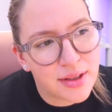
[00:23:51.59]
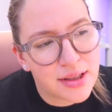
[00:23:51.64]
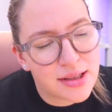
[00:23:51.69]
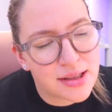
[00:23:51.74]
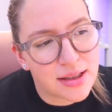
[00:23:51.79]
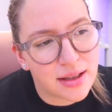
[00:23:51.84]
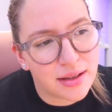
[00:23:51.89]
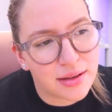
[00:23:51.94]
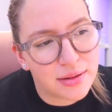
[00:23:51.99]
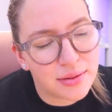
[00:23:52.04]

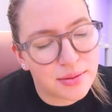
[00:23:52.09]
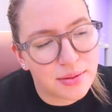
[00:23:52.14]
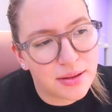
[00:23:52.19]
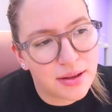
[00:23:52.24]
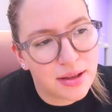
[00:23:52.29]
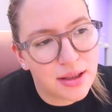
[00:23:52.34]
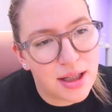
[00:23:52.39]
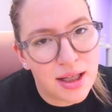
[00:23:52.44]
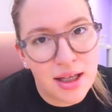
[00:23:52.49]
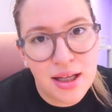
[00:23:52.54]
So,
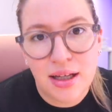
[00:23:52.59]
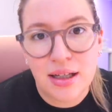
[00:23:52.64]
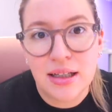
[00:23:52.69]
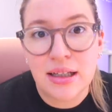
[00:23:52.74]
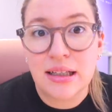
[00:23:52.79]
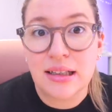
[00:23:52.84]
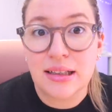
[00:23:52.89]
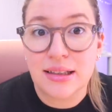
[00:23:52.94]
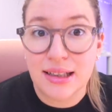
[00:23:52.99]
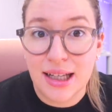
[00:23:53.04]

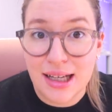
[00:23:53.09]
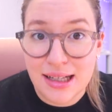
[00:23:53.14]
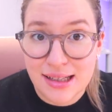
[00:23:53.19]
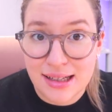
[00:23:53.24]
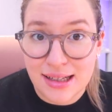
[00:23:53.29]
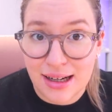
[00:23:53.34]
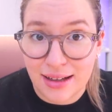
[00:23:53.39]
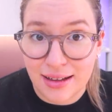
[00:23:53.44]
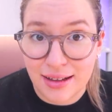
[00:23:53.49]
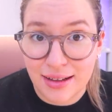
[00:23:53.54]

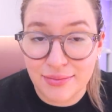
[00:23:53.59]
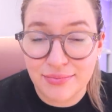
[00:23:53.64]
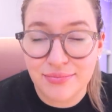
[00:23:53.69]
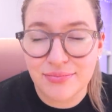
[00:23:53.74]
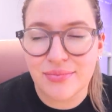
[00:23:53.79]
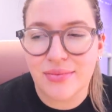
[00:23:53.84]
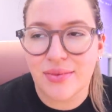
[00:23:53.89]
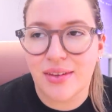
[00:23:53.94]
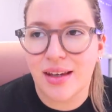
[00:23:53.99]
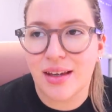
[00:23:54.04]
last night,
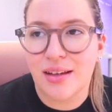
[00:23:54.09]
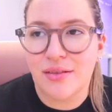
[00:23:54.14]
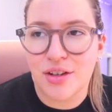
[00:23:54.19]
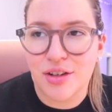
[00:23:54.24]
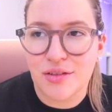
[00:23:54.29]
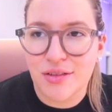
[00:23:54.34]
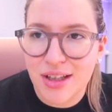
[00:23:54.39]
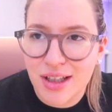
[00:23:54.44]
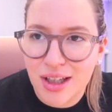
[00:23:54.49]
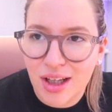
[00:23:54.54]
if
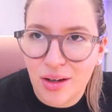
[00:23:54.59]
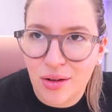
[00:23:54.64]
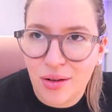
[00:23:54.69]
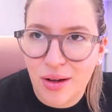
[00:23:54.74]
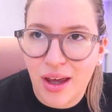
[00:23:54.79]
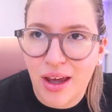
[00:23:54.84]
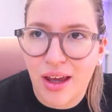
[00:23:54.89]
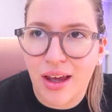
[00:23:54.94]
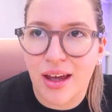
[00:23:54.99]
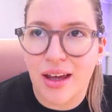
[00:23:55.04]
you're in the
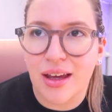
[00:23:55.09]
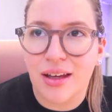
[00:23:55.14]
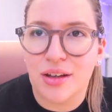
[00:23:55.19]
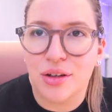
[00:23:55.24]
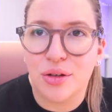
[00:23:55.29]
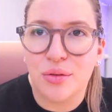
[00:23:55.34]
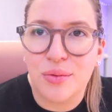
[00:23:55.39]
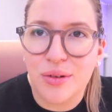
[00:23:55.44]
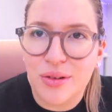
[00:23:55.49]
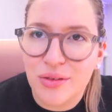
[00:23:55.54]
UK,
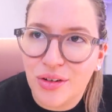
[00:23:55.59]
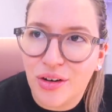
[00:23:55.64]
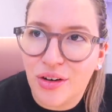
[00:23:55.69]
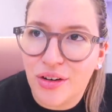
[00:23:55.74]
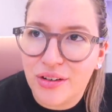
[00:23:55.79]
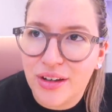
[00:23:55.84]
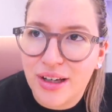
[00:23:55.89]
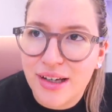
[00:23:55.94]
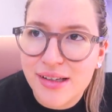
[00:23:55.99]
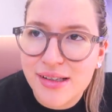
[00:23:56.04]
you will
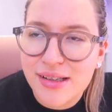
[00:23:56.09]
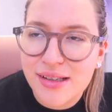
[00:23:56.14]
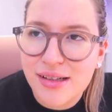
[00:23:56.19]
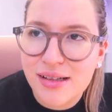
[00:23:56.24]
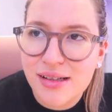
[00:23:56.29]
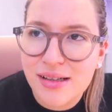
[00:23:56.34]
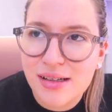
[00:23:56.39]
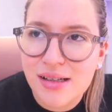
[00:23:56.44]
know this.